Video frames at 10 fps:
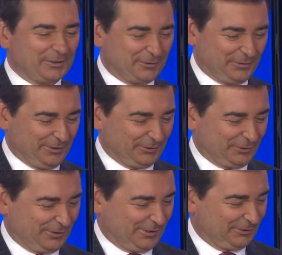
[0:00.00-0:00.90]
a defense
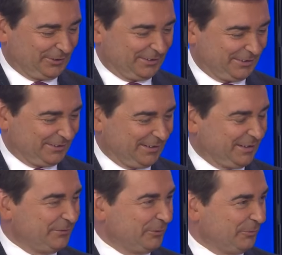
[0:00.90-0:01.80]
attorney say that they
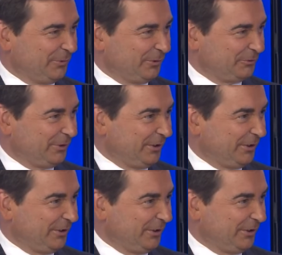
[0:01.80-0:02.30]
even will try